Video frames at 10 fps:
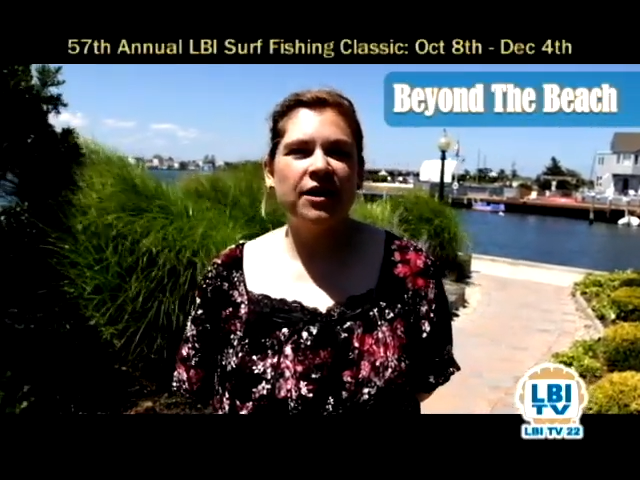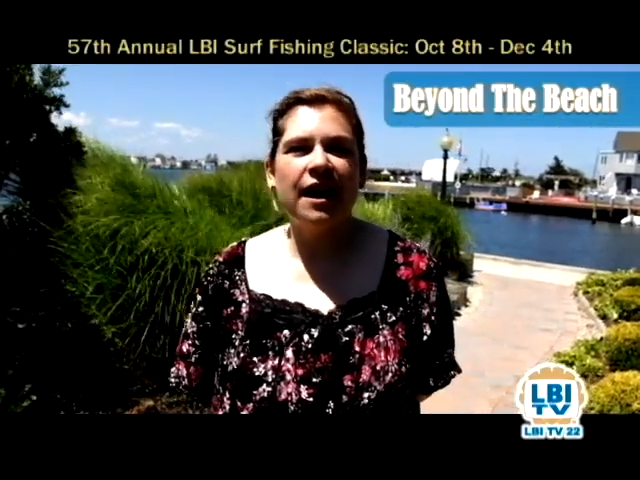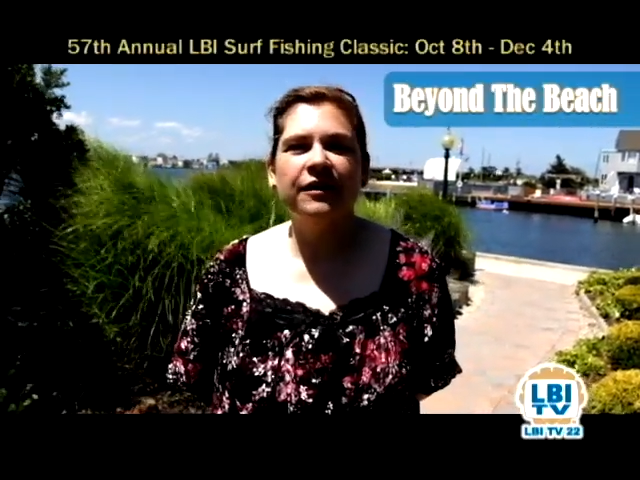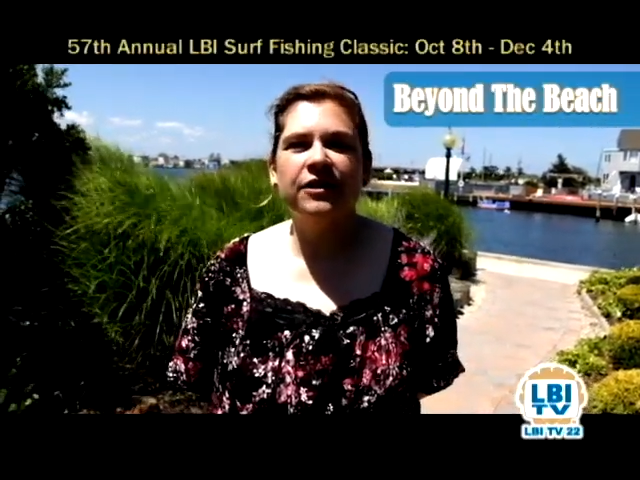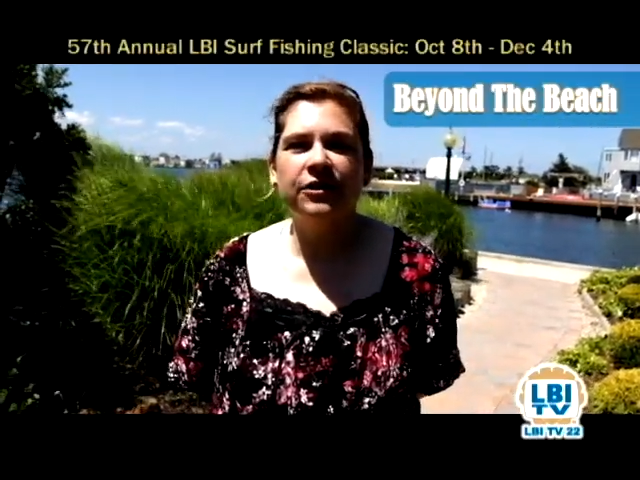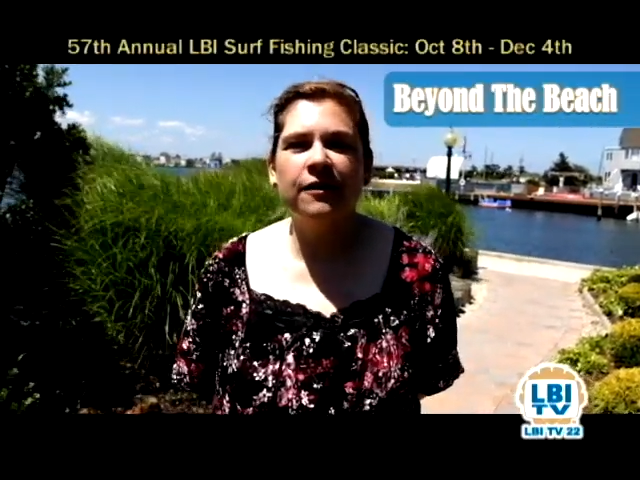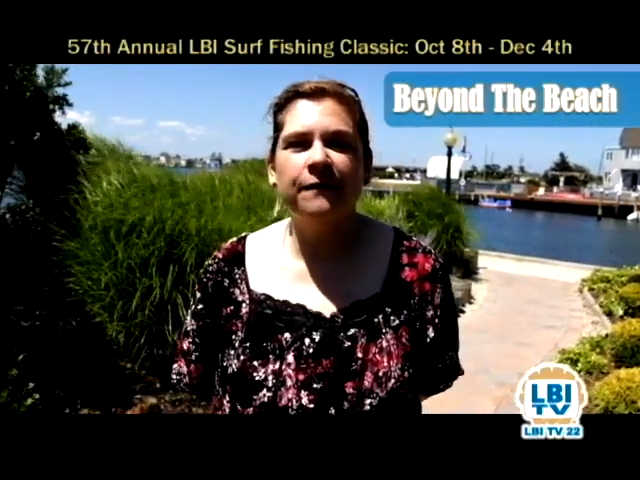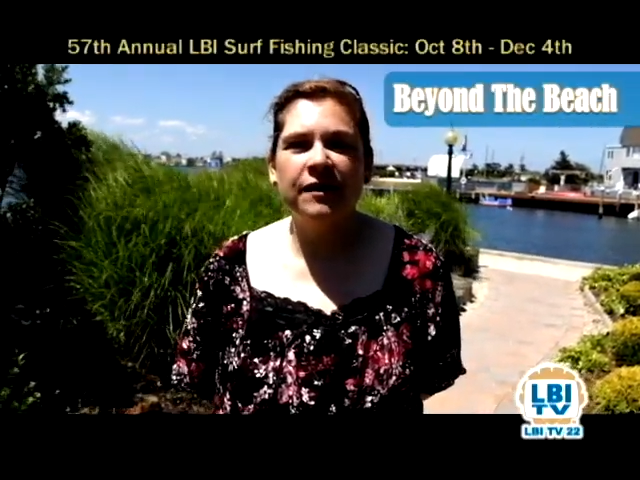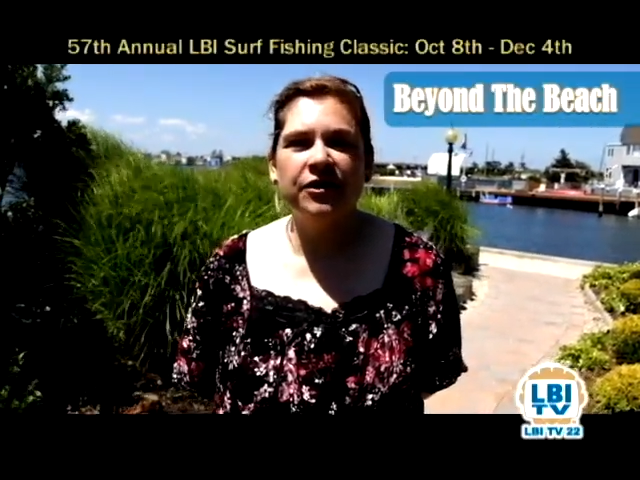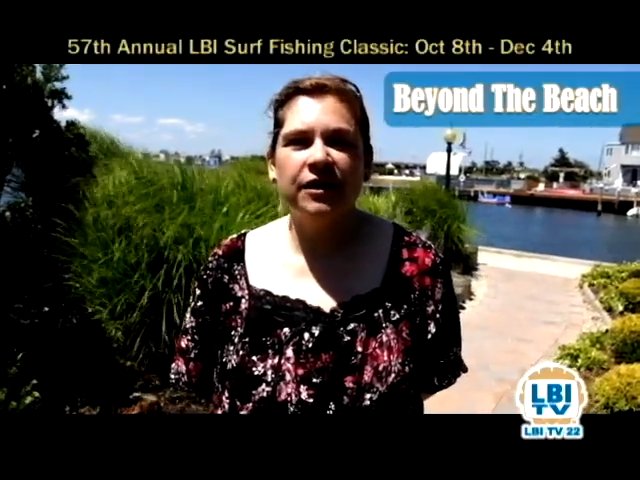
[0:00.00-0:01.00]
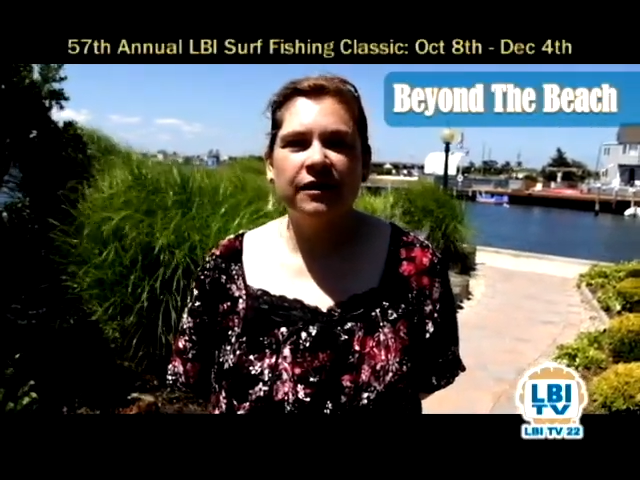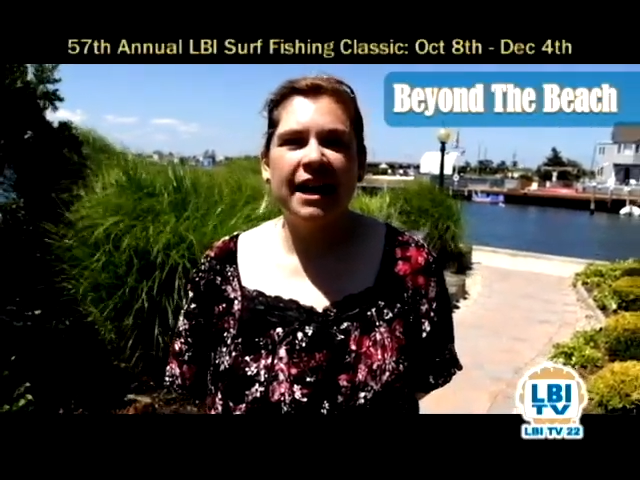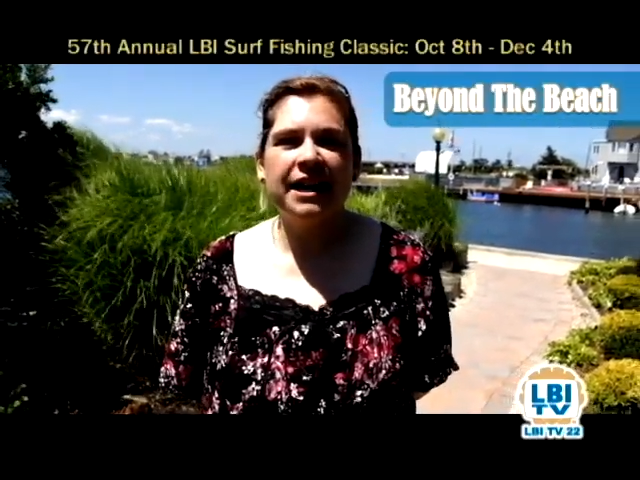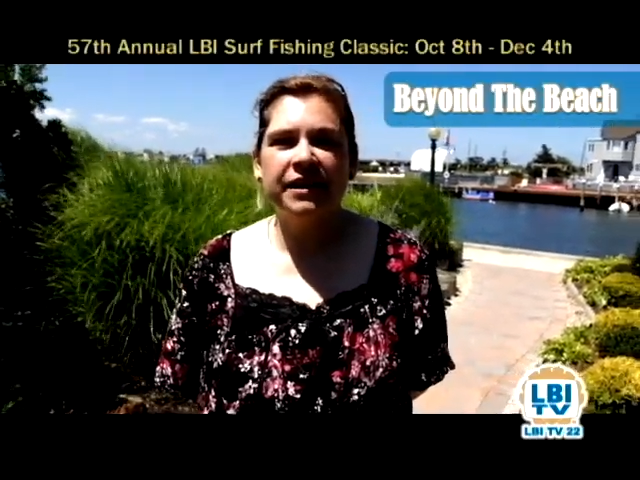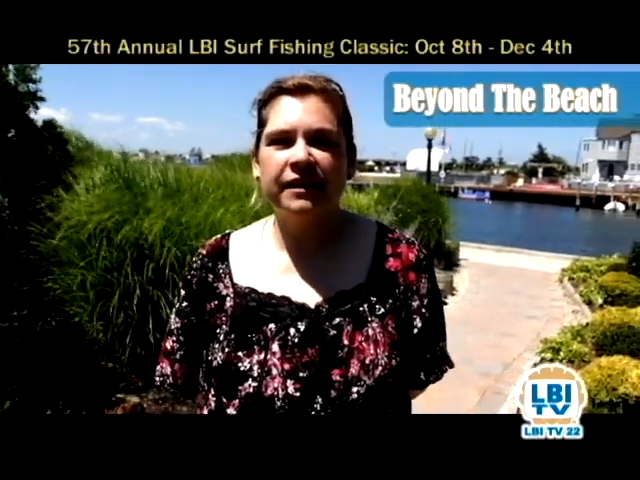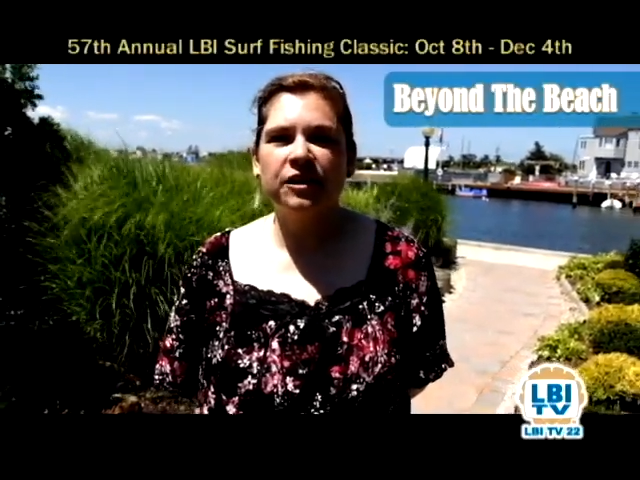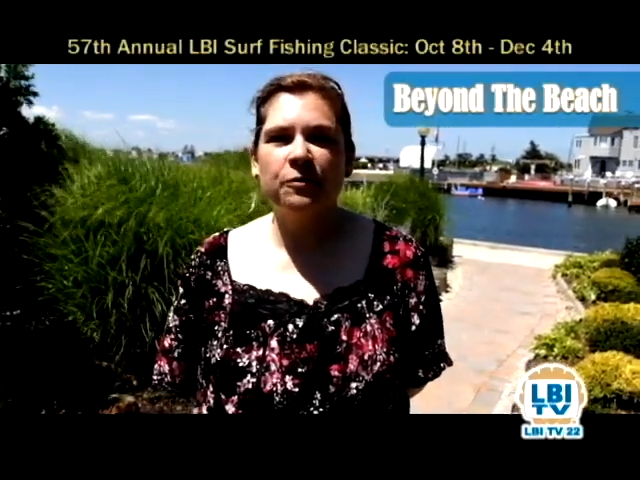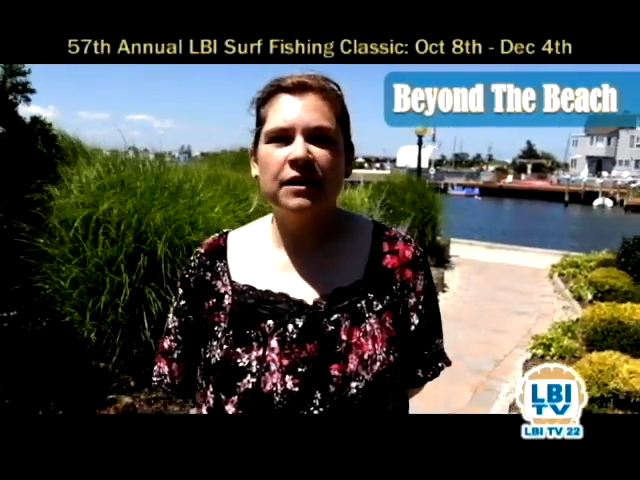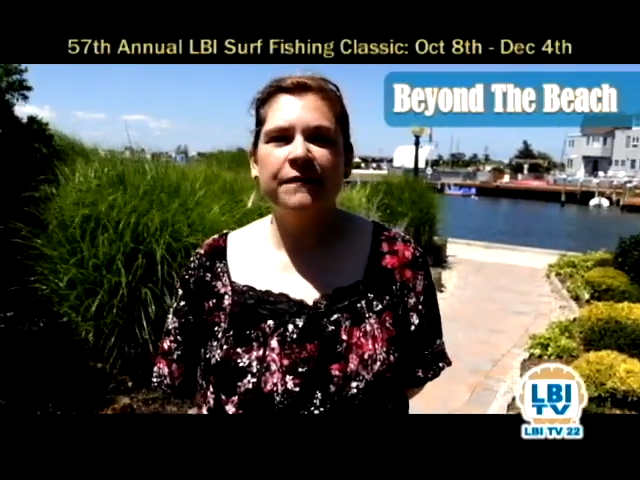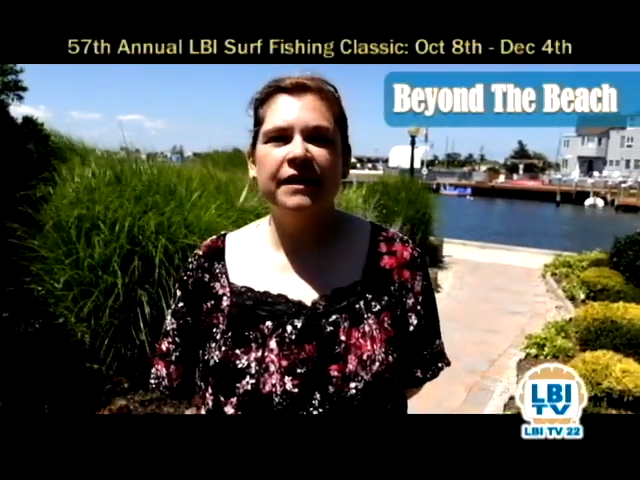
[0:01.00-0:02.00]
Island Surf Fishing Classic is
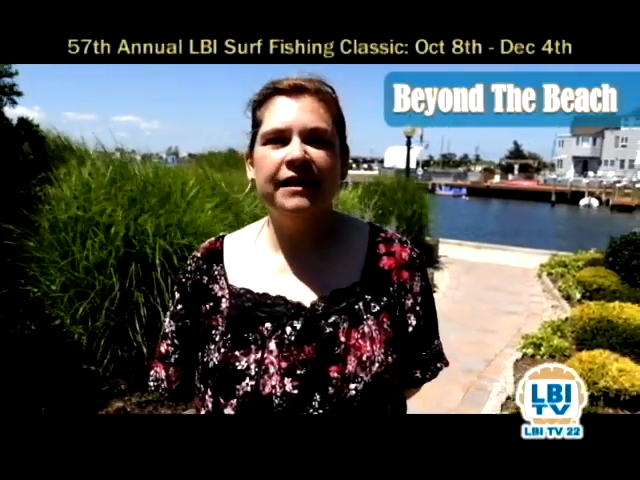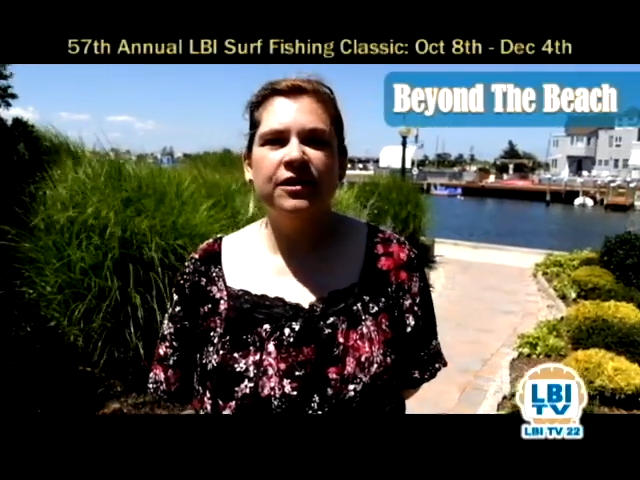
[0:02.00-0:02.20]
one of the